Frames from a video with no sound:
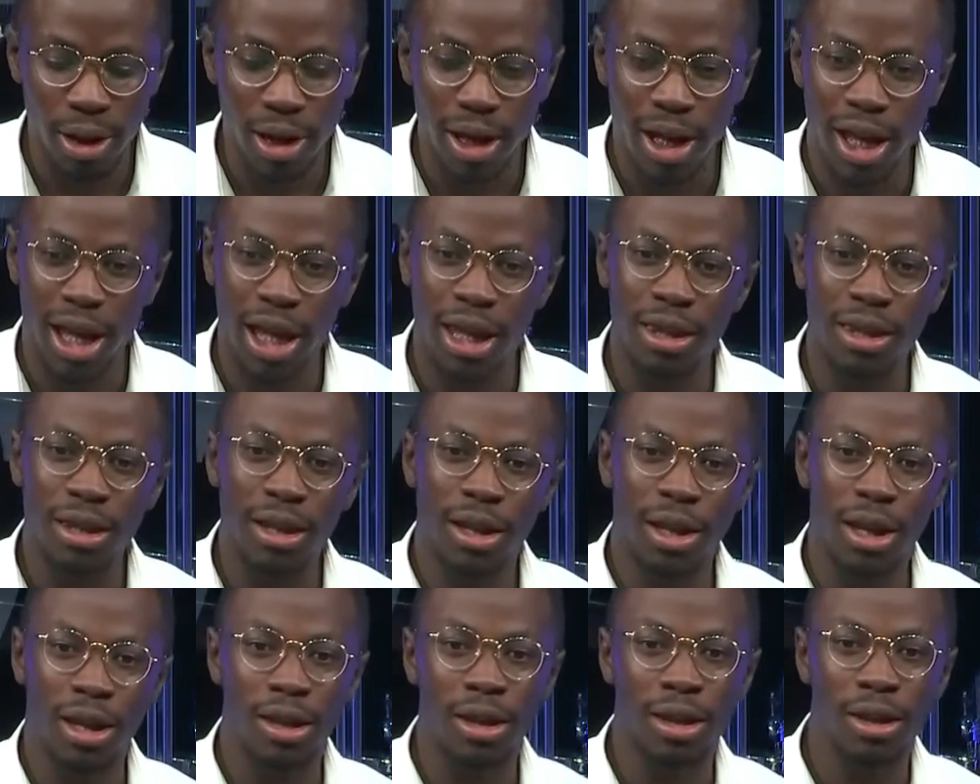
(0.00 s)
In,
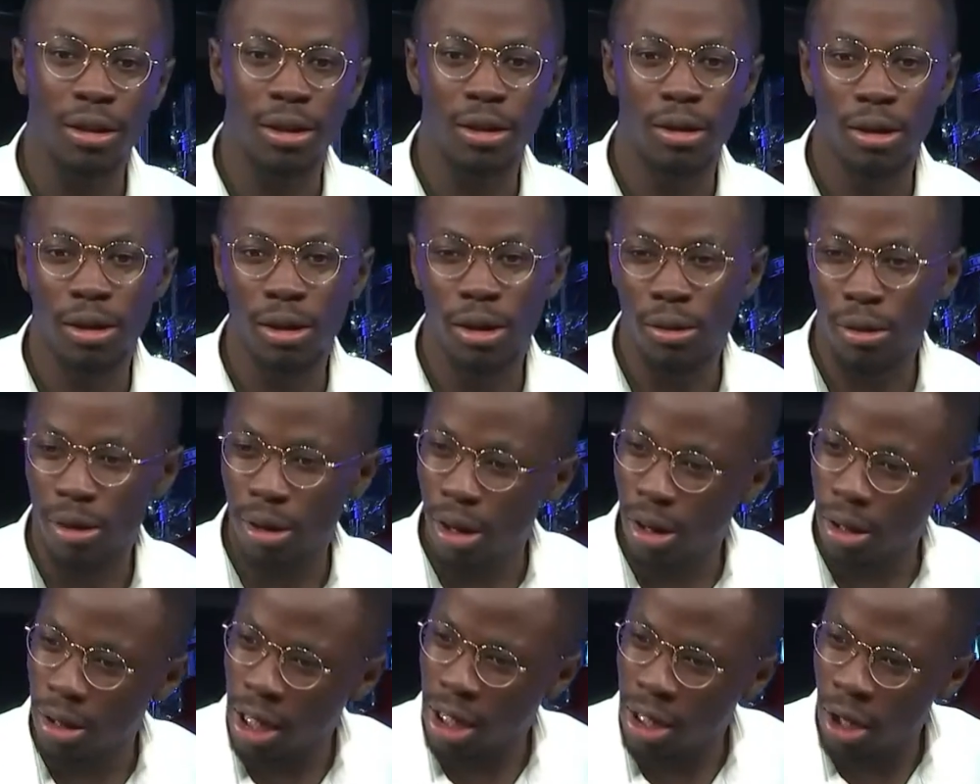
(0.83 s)
in,
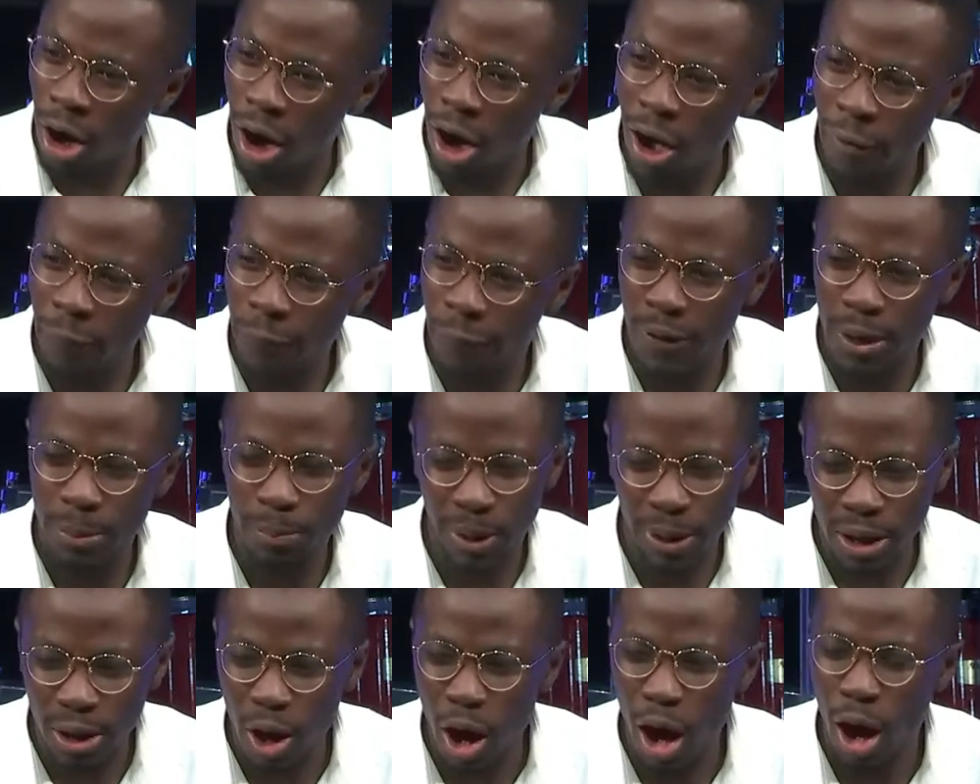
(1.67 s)
it often,
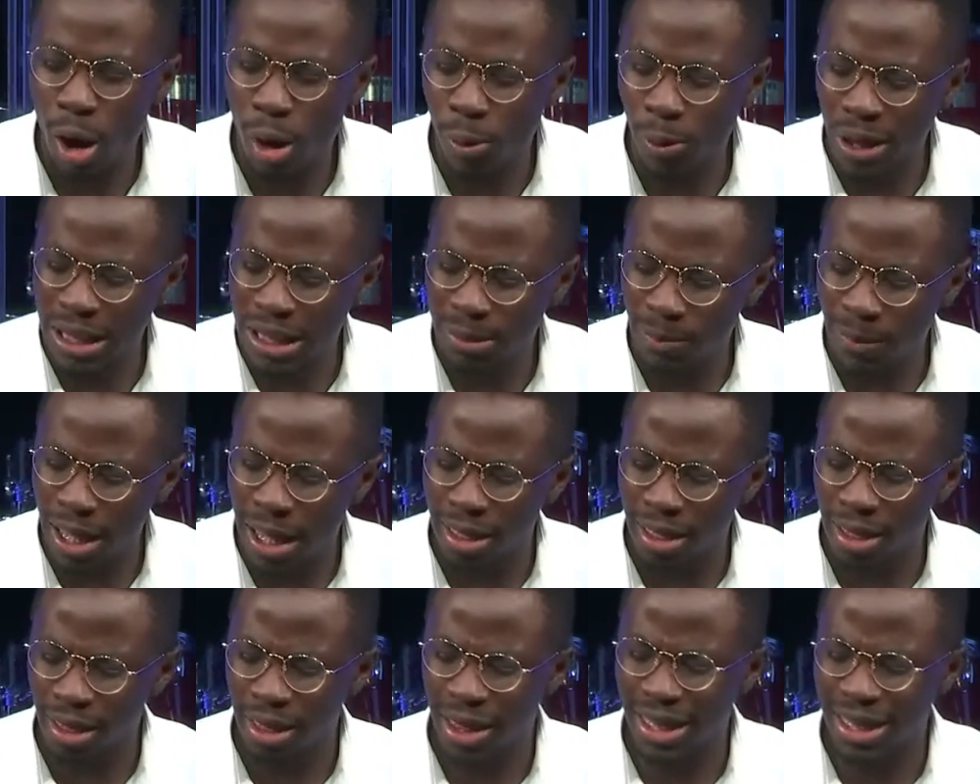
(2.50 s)
but not always,
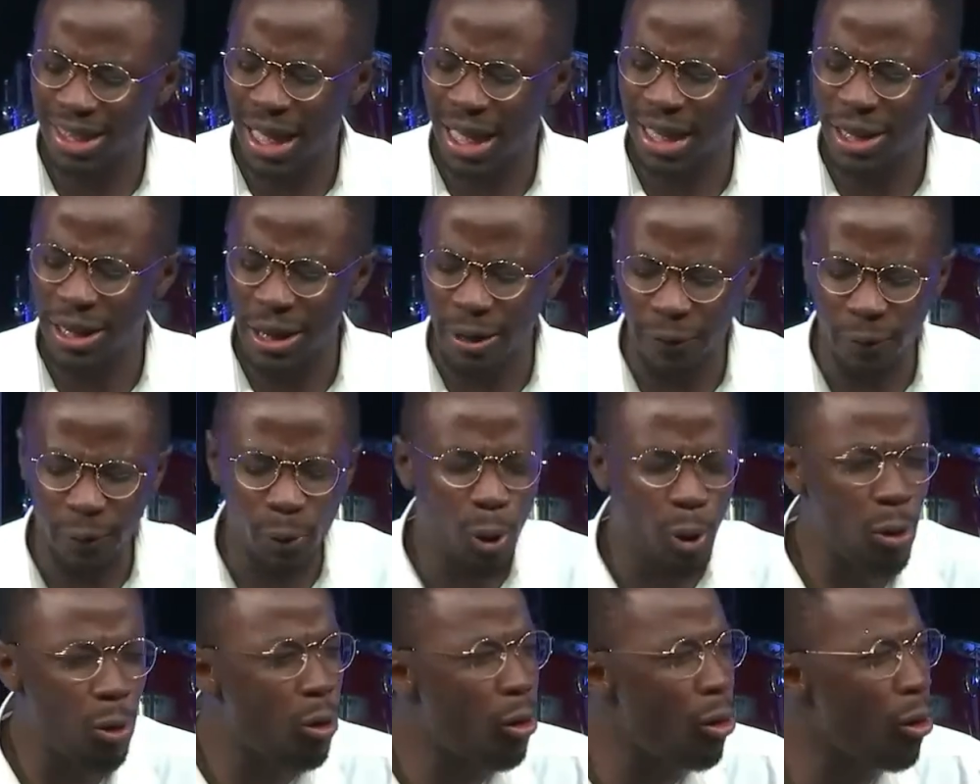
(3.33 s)
meant this idea of
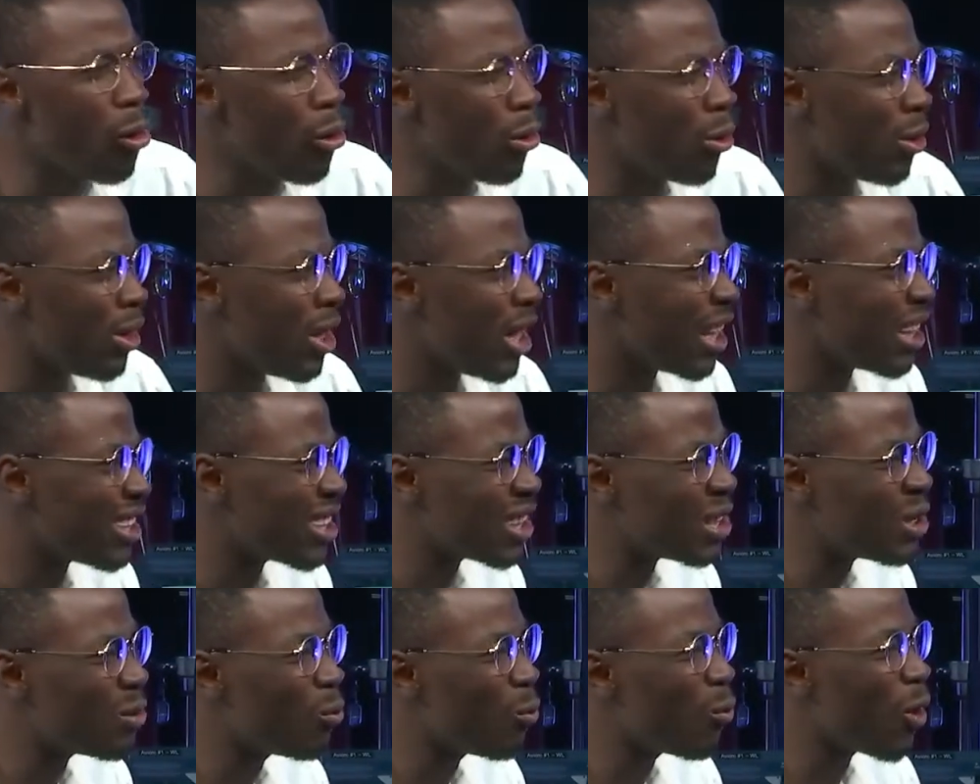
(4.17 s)
wholeness
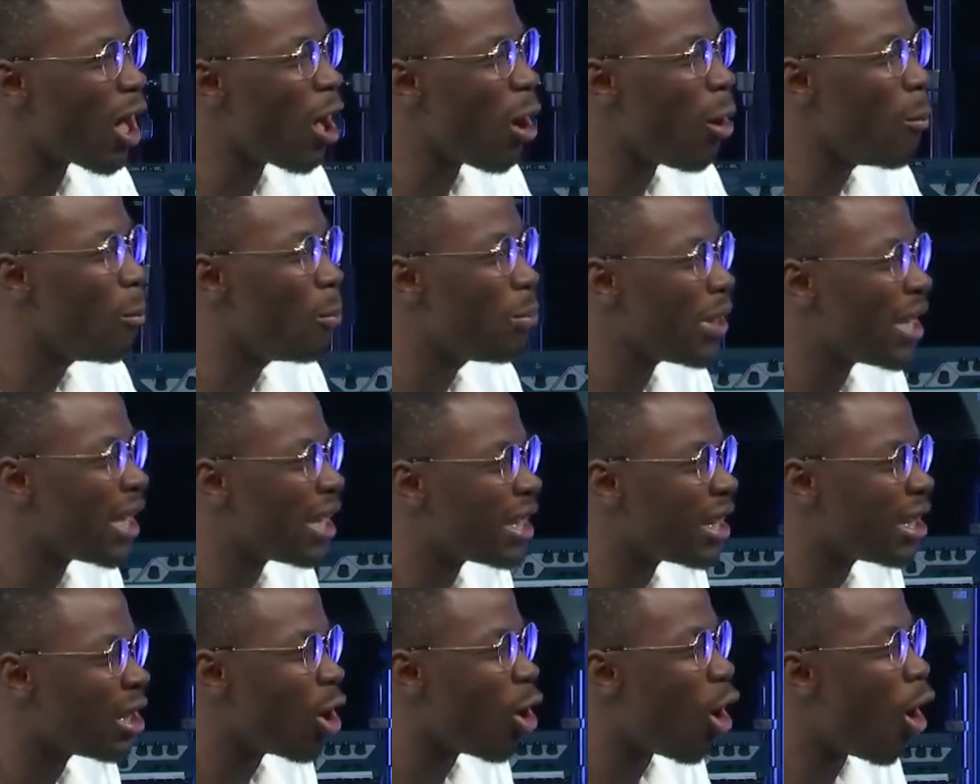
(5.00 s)
and well being
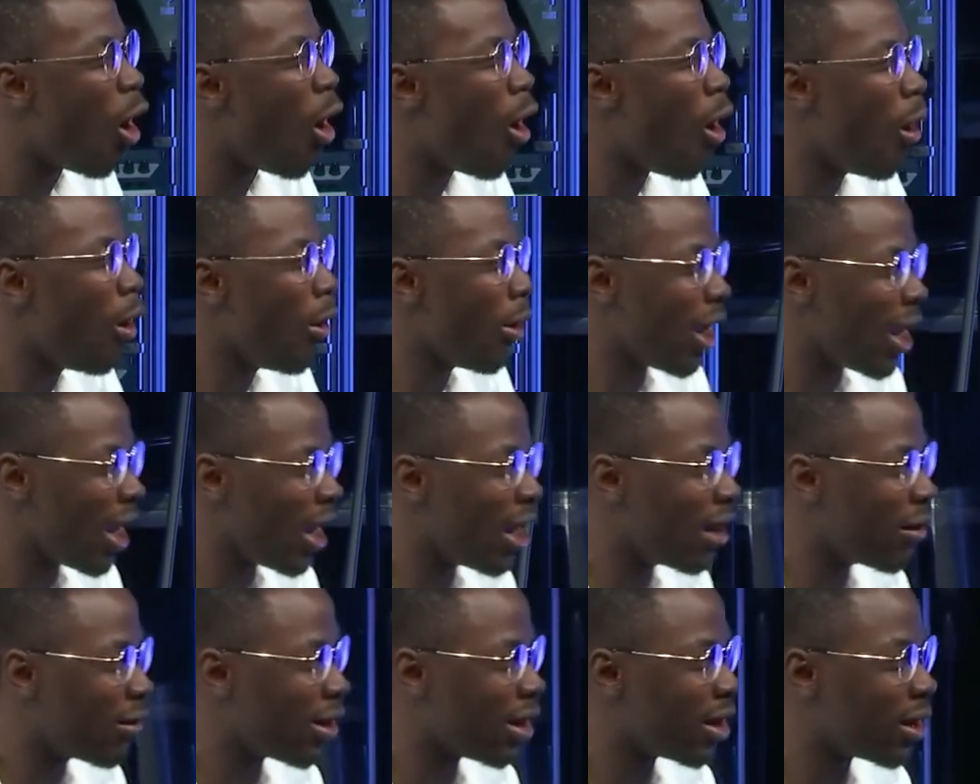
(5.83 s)
in all
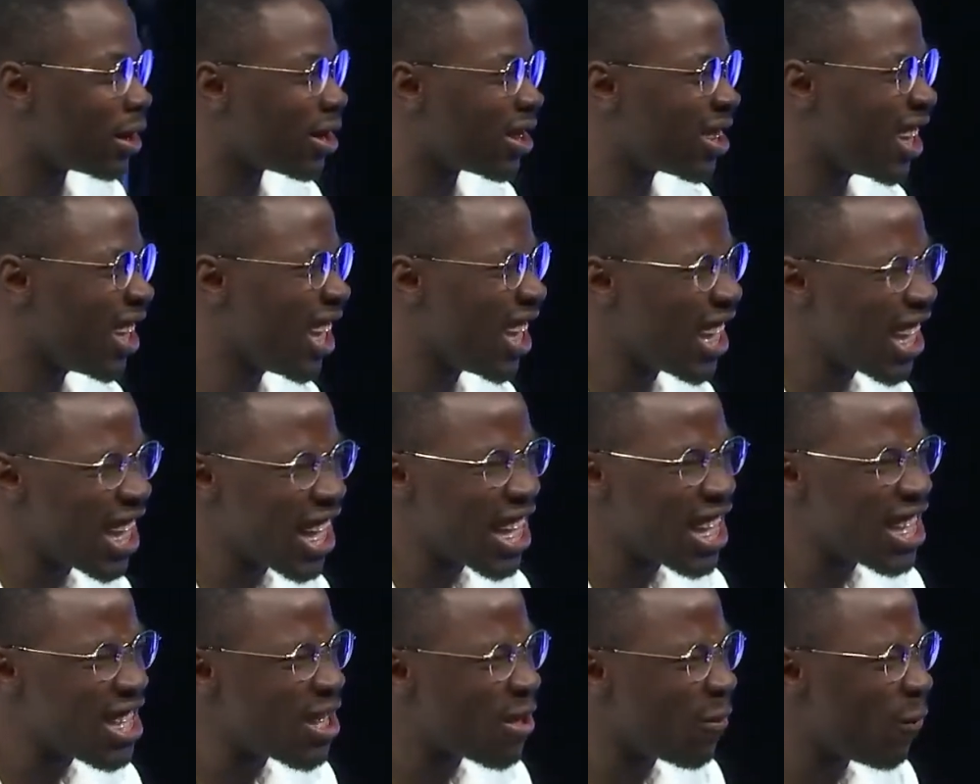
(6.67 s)
areas
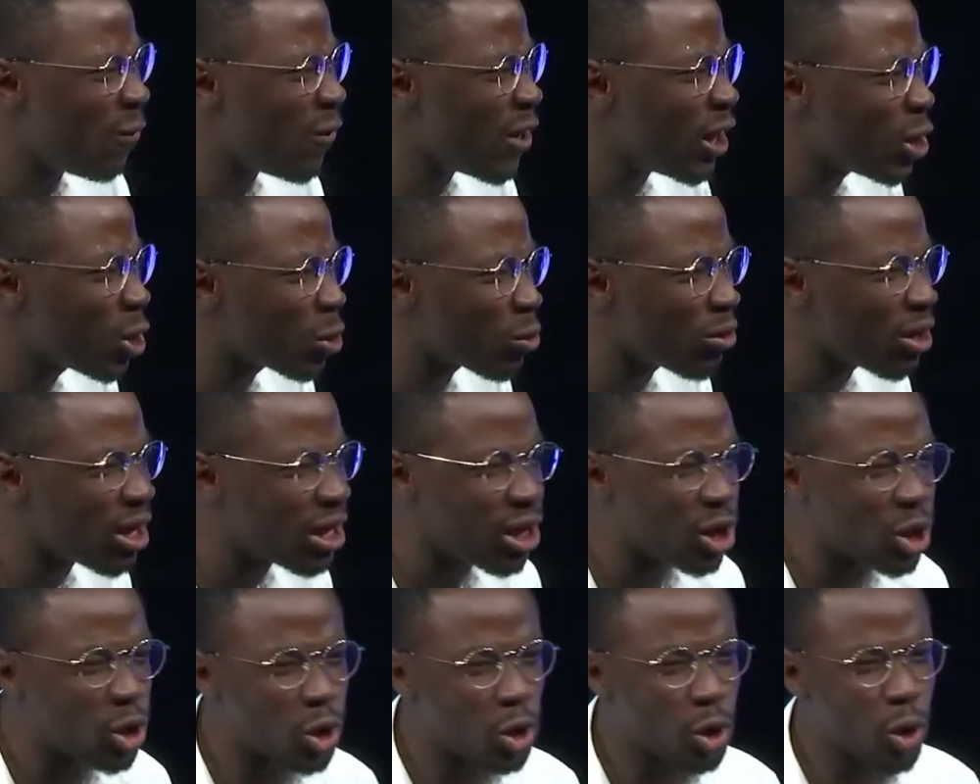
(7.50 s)
individually,
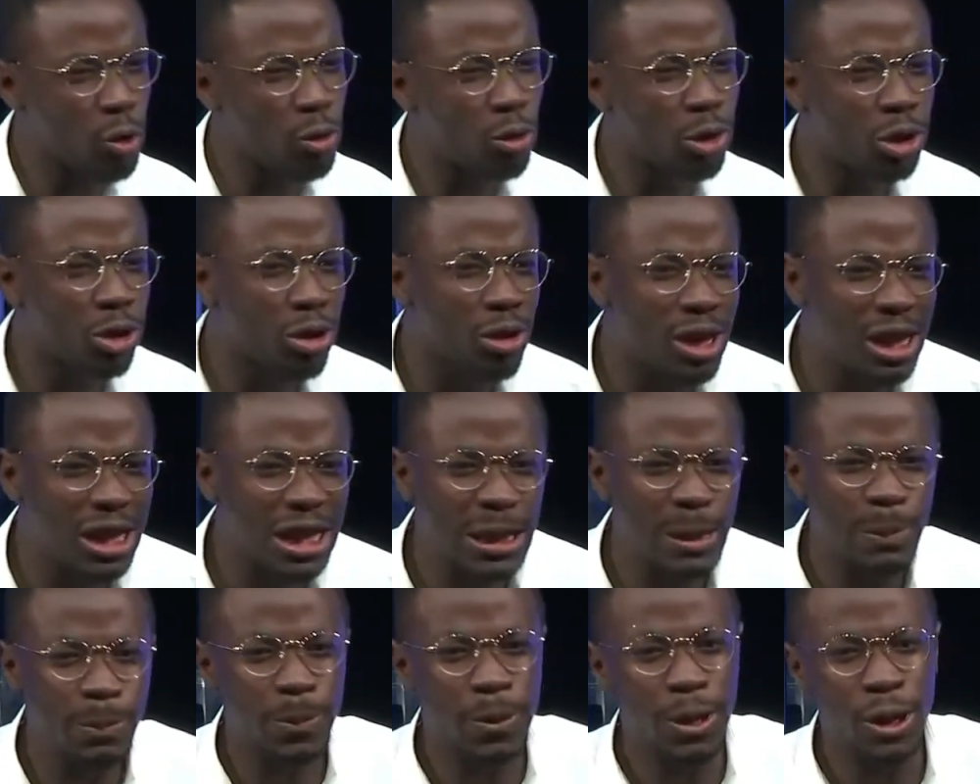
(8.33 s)
socially,
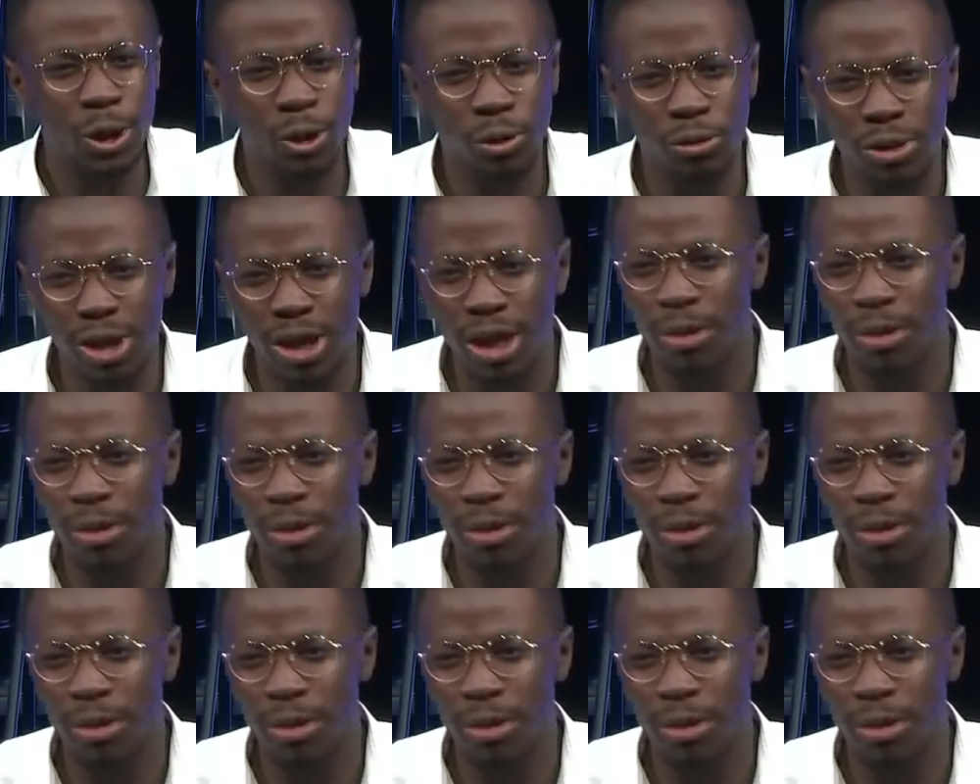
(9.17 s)
spiritually,